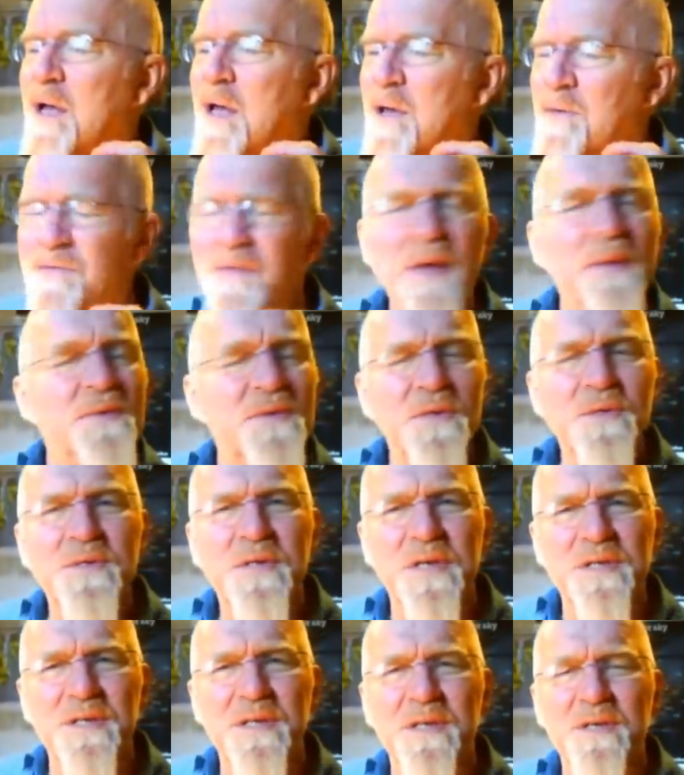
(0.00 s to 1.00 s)
If Neptune's
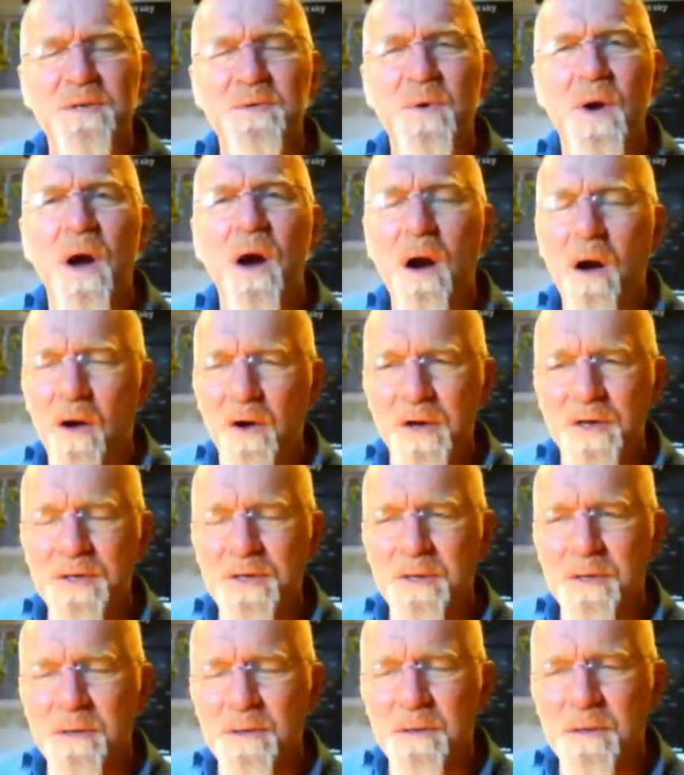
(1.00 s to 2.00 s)
hitting you hard,
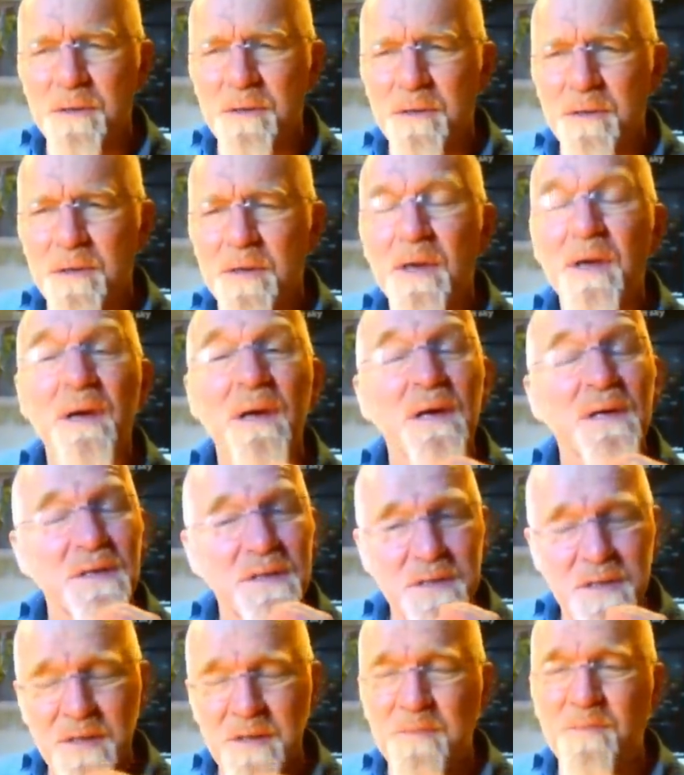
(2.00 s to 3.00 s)

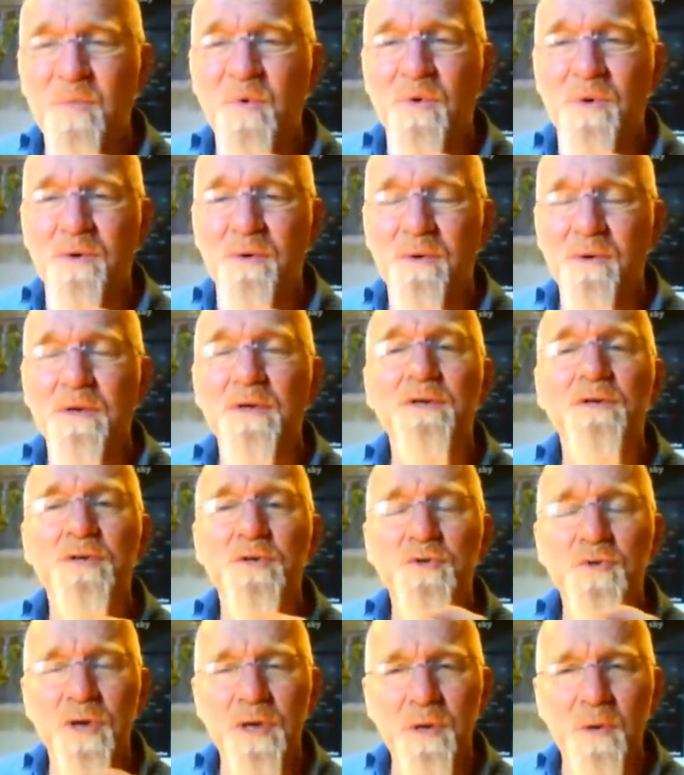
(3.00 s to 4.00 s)
sleep more,
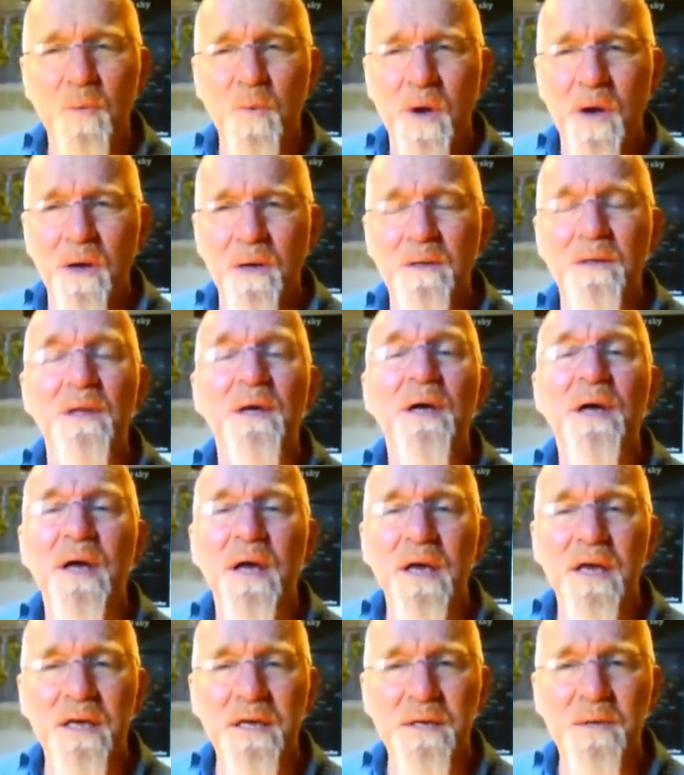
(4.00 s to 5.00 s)
drink well,
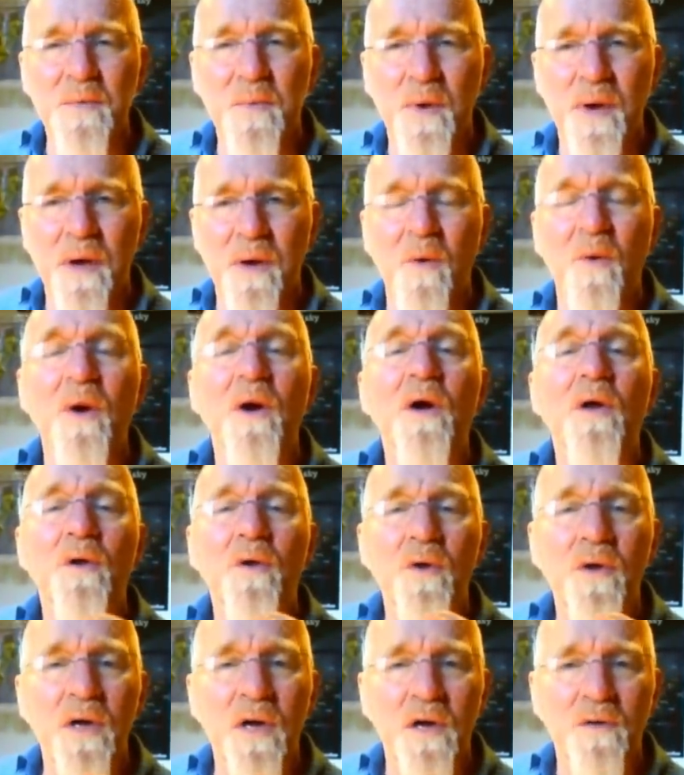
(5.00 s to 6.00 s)
eat well,
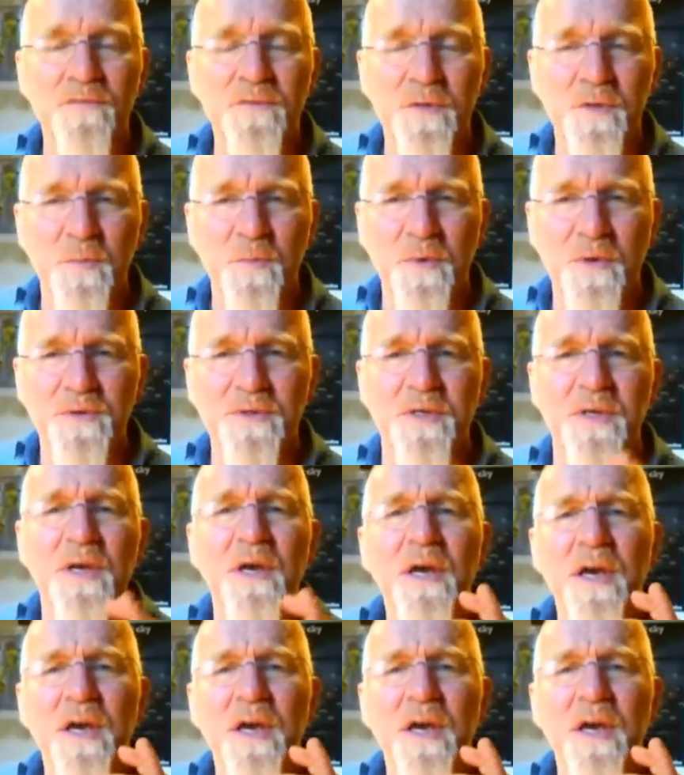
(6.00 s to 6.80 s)
look after your body.